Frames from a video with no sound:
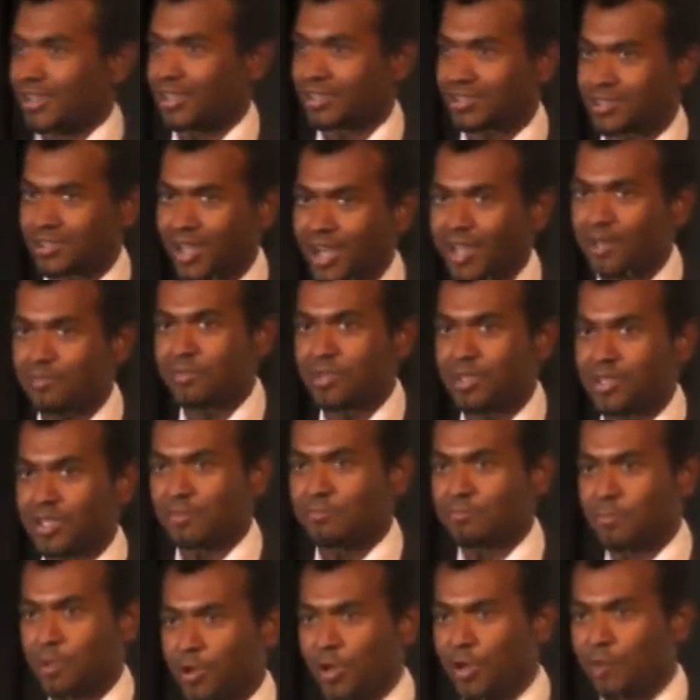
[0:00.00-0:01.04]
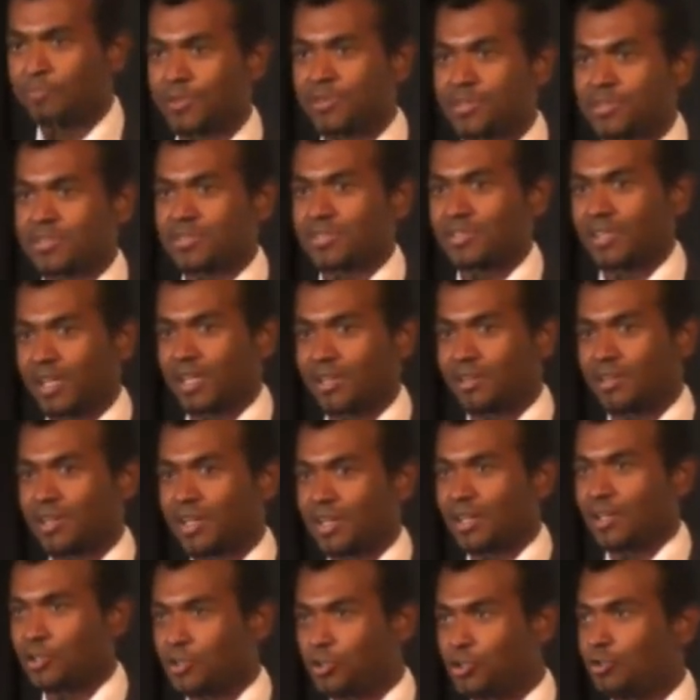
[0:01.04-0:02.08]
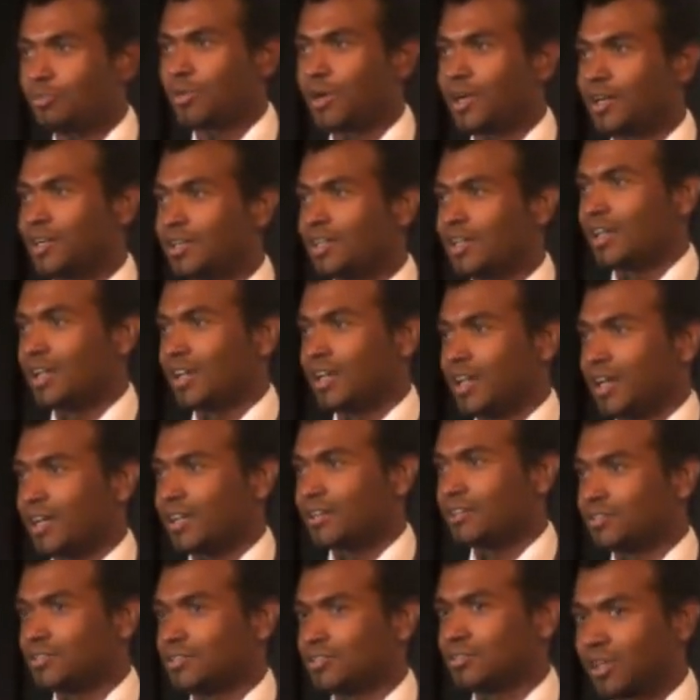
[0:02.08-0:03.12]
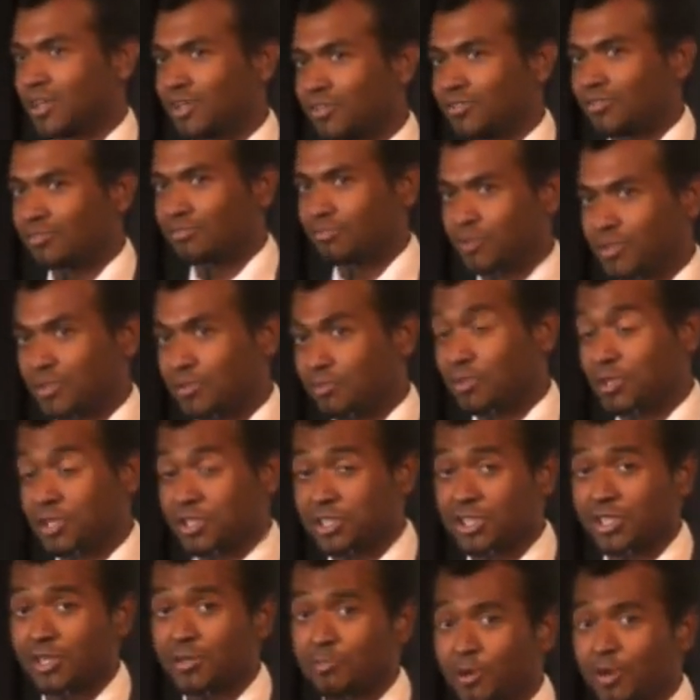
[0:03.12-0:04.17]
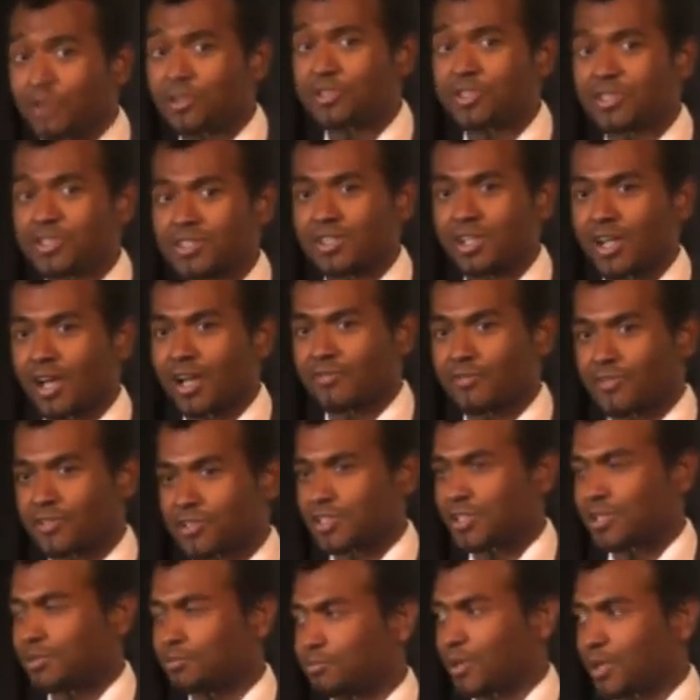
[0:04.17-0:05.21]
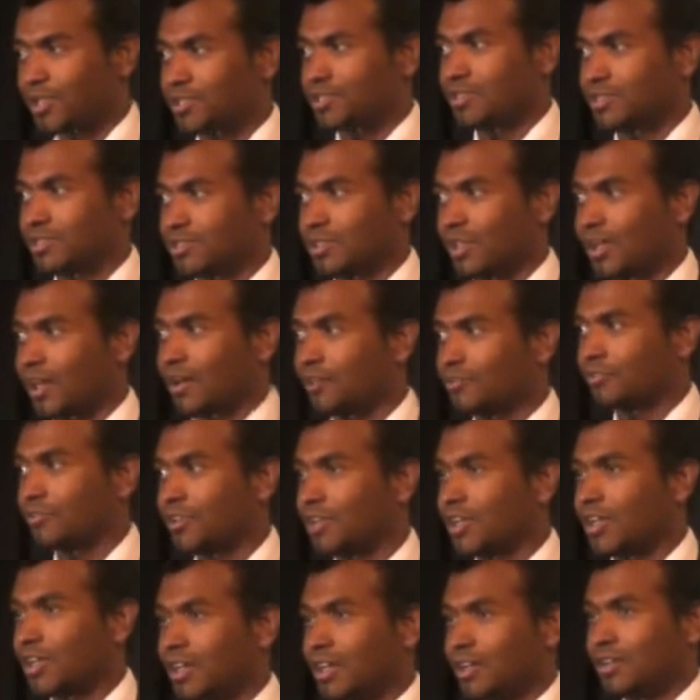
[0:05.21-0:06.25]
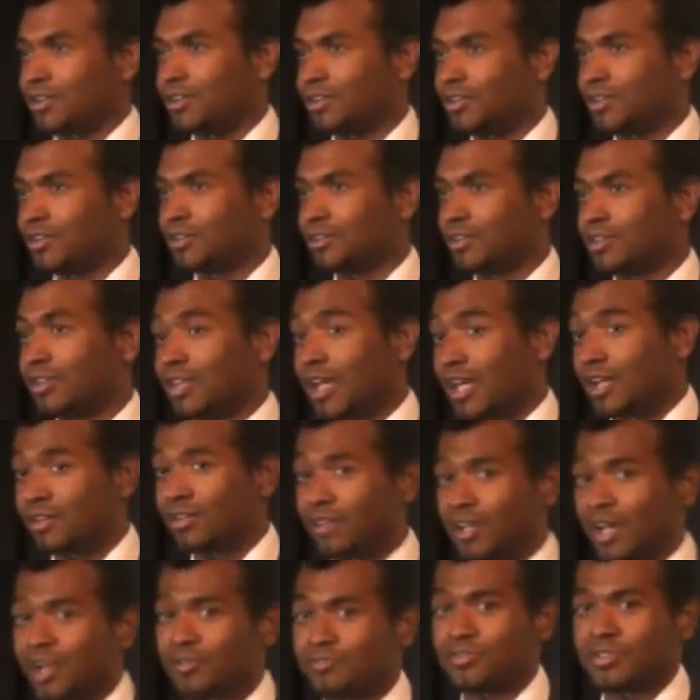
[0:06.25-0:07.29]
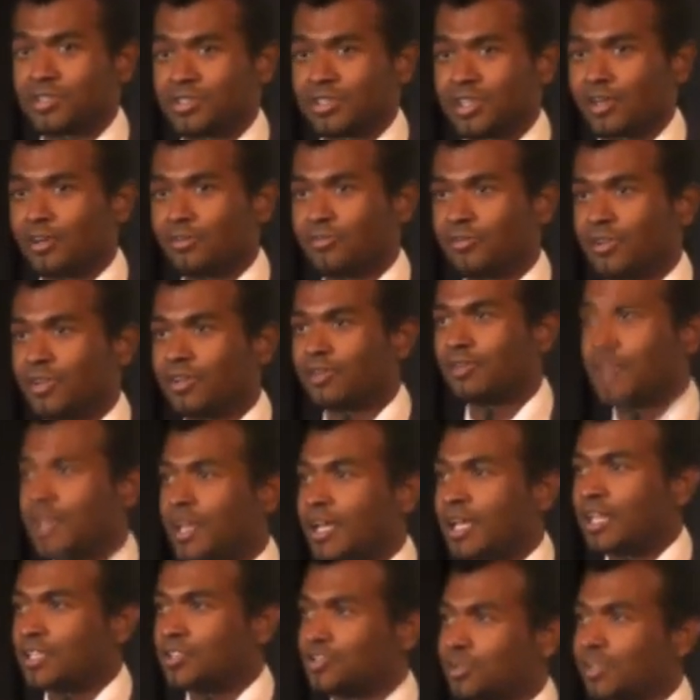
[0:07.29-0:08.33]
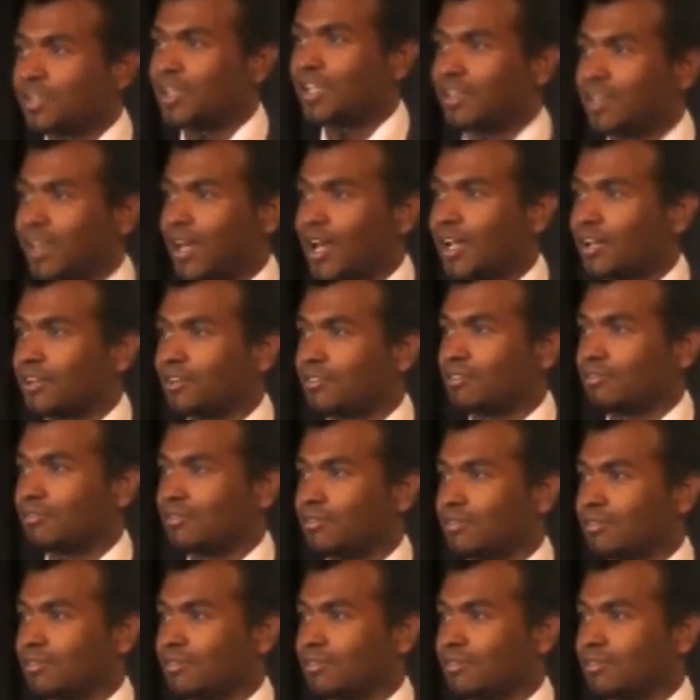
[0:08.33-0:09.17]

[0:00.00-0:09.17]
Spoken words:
excitement and purpose and humour and strength with which she approaches life and she embraces life, than life itself. And it's really that